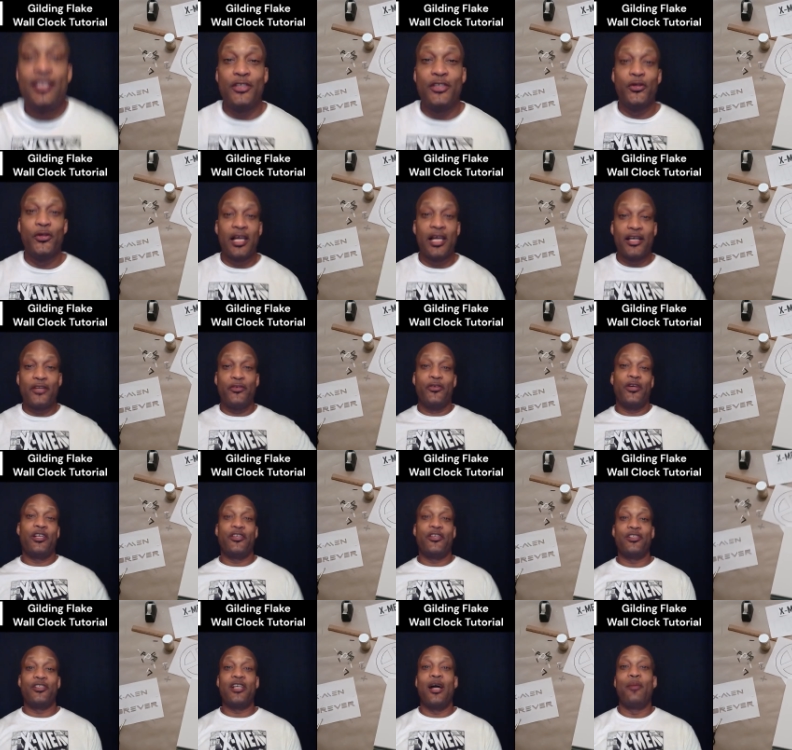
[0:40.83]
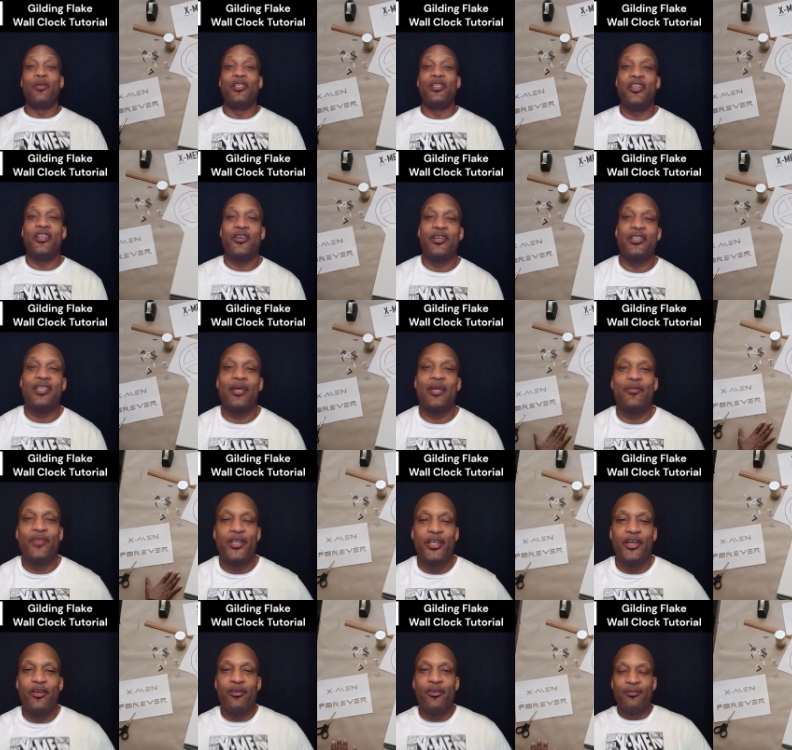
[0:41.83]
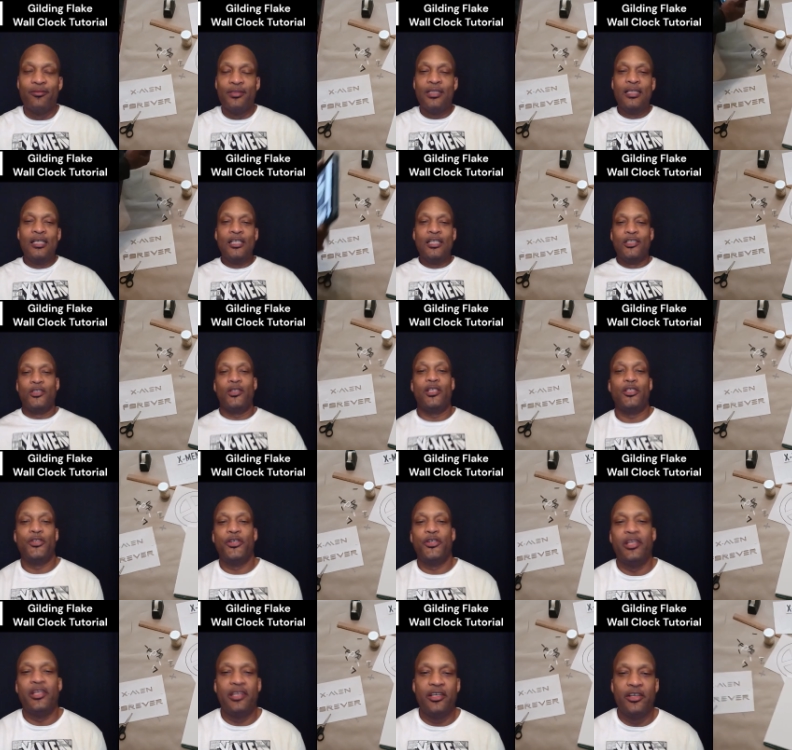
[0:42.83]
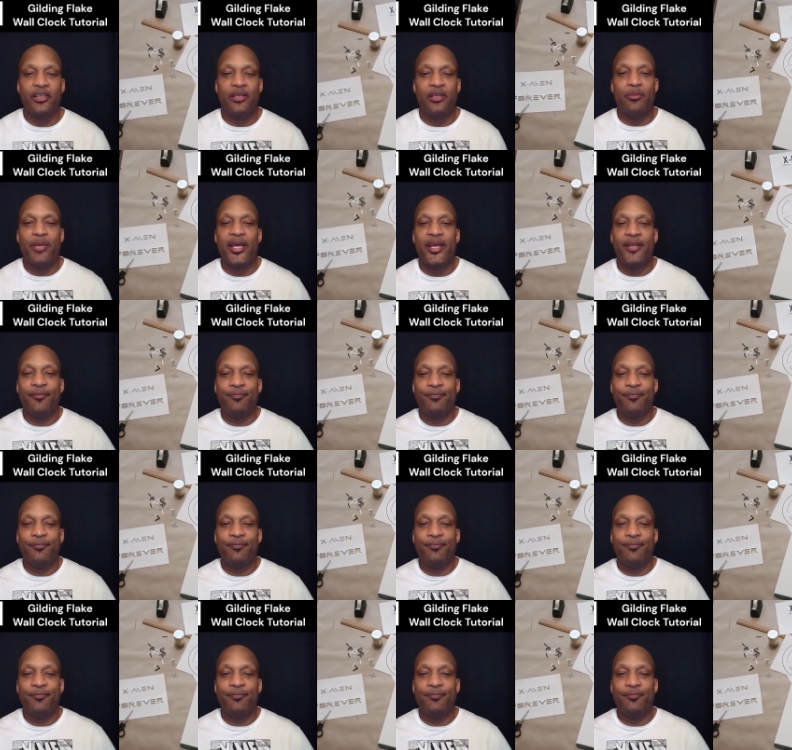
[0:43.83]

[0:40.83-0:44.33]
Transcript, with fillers: and do like a director's commentary type video so that you get the good and the bad.